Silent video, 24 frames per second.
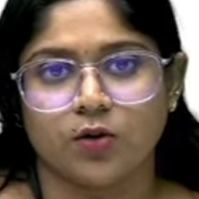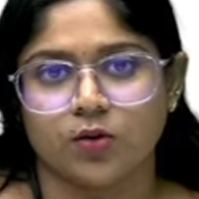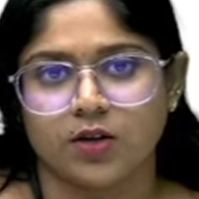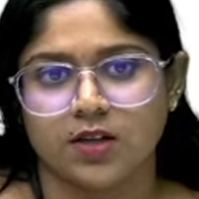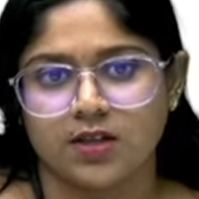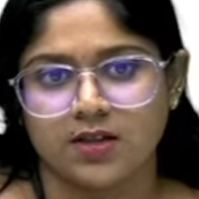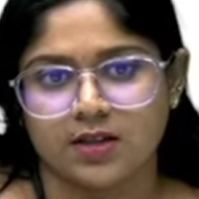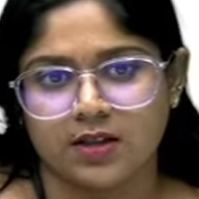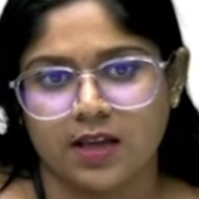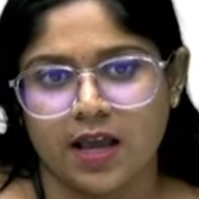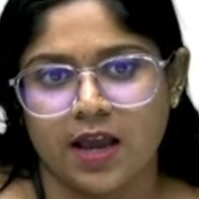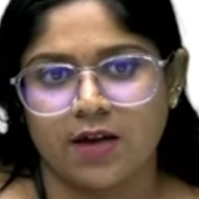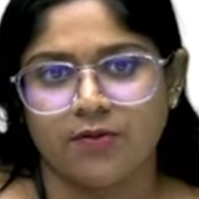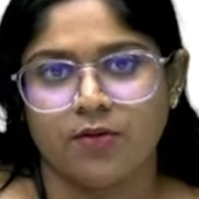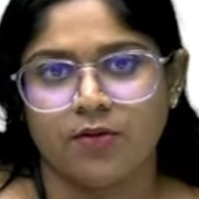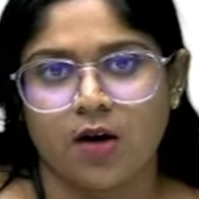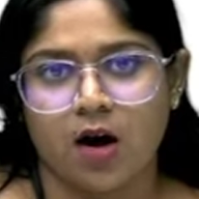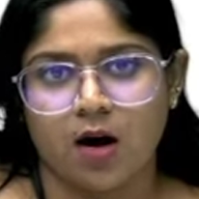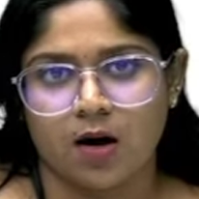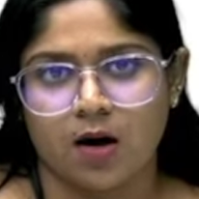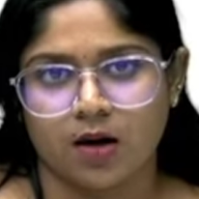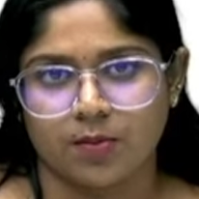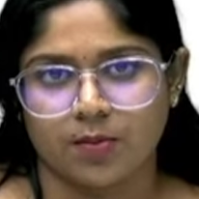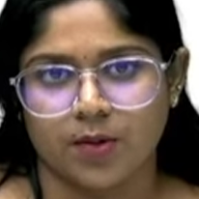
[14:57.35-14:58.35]
to the safe
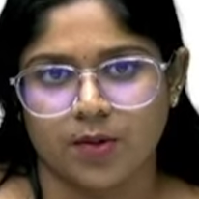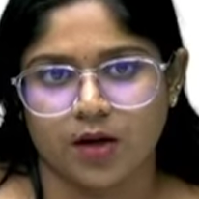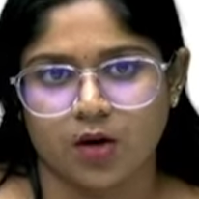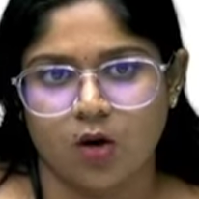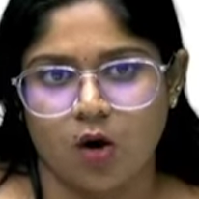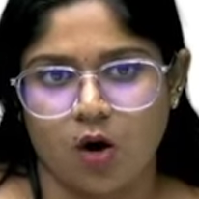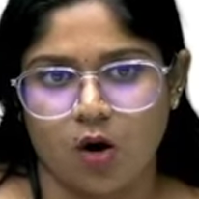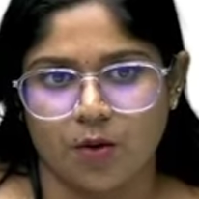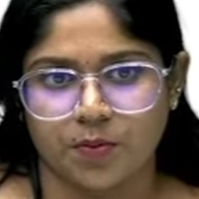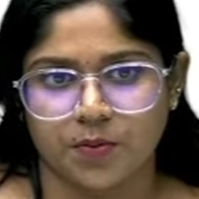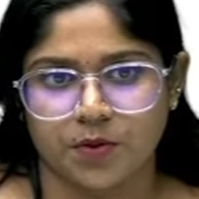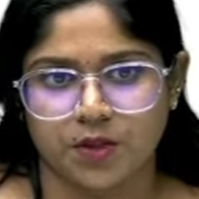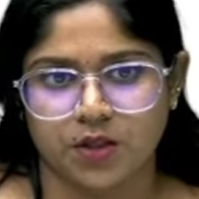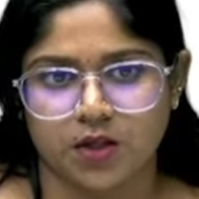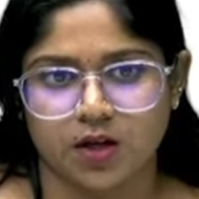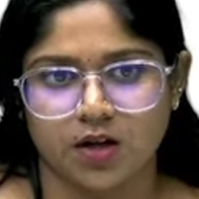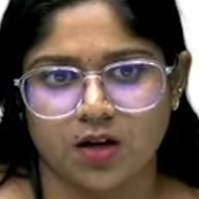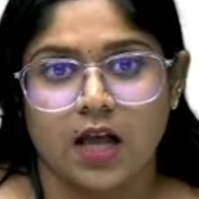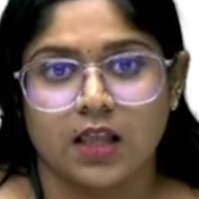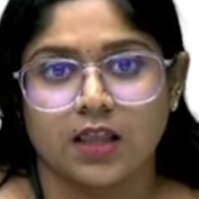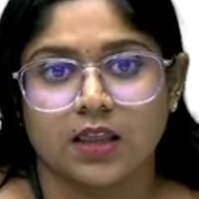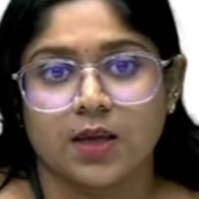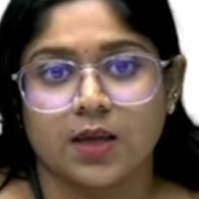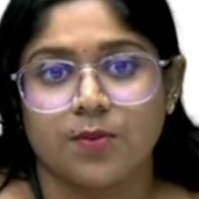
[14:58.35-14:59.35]
harbor option, the